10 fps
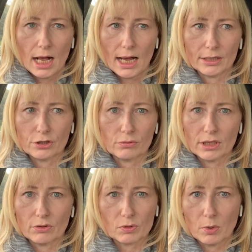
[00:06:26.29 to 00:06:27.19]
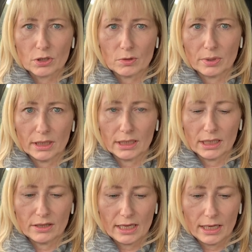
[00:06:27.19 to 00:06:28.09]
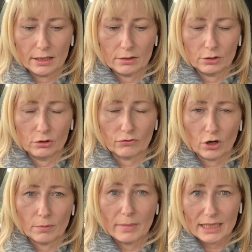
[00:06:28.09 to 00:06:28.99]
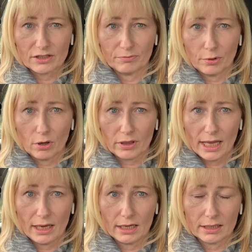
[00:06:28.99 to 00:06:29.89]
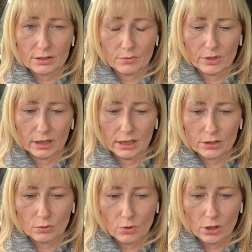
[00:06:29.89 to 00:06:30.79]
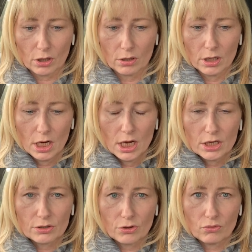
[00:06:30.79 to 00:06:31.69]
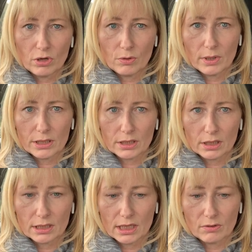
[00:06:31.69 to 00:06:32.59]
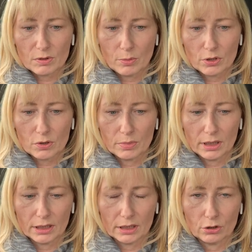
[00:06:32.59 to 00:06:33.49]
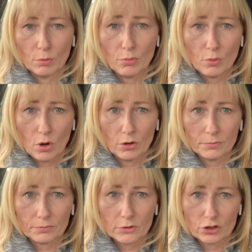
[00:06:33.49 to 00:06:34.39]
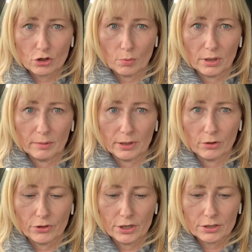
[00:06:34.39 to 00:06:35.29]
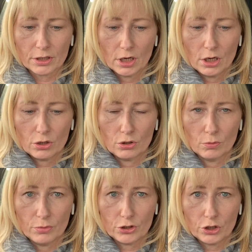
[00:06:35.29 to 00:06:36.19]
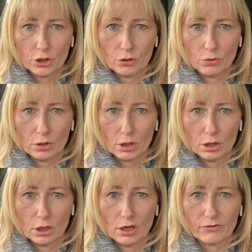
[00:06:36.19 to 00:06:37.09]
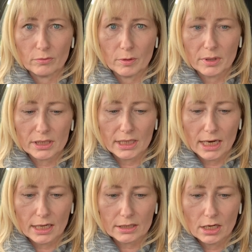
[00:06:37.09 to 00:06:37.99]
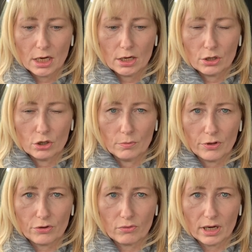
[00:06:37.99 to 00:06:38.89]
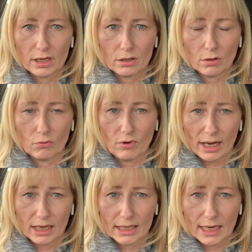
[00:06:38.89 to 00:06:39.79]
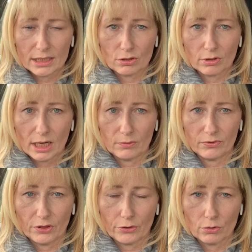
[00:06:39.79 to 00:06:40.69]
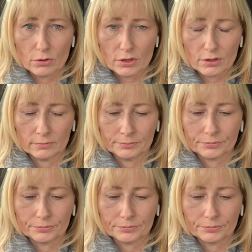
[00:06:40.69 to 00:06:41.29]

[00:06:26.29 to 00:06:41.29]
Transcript: I do take responsibility, then you've got a massive block there and it's something you need to work on. So 3 ways you can take responsibility. Number 1, stop blaming others. Number 2, learn from your mistakes. Number 3, recognize the unhelpful thoughts.